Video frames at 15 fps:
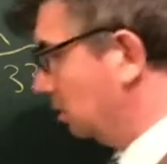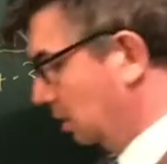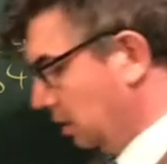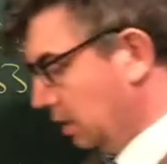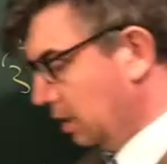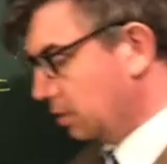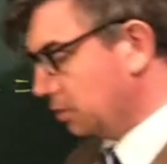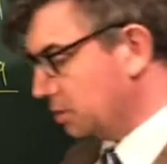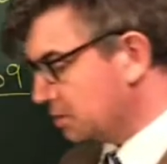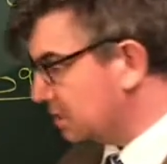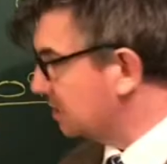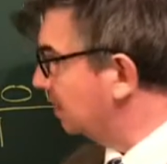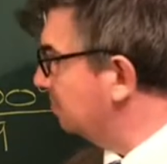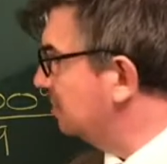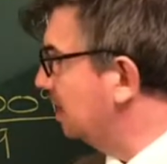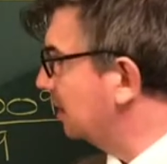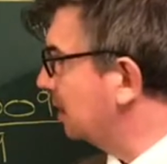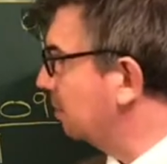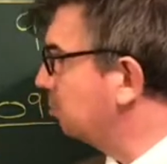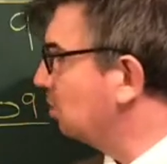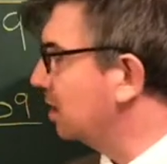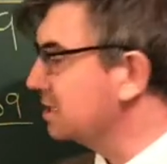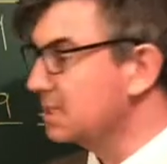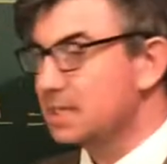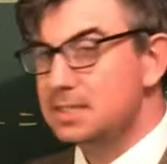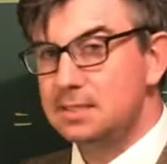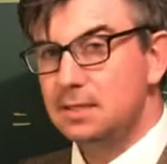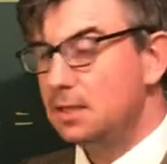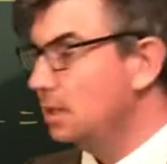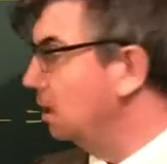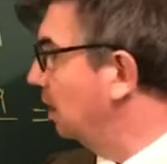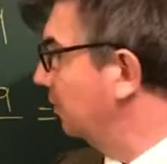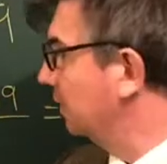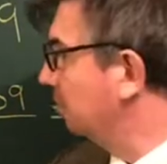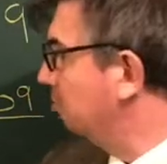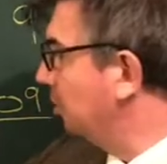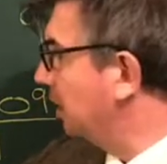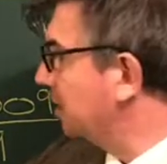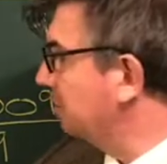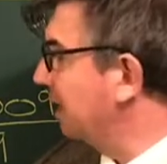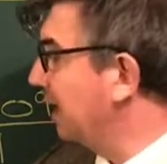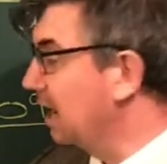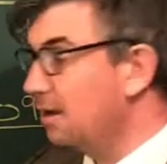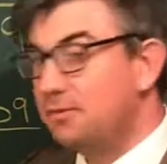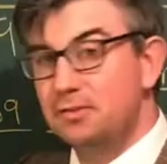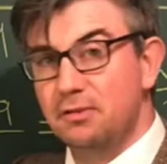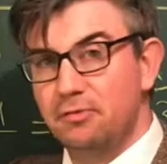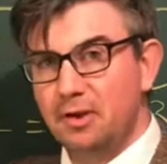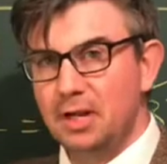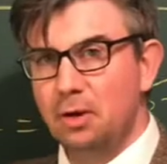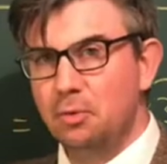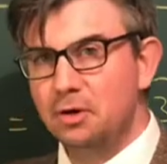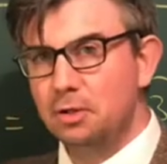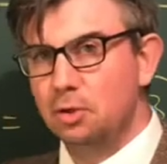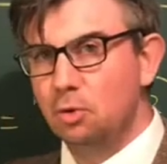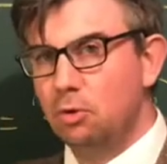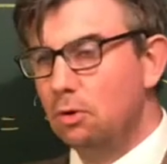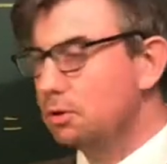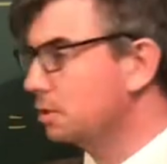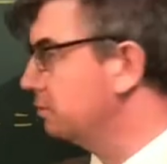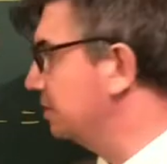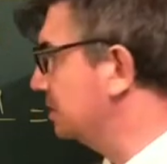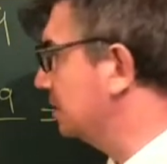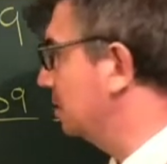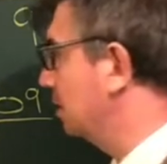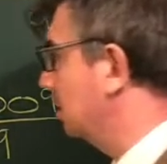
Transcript: I'm going to use the same ticking process on the bottom half to find out where the quarter is.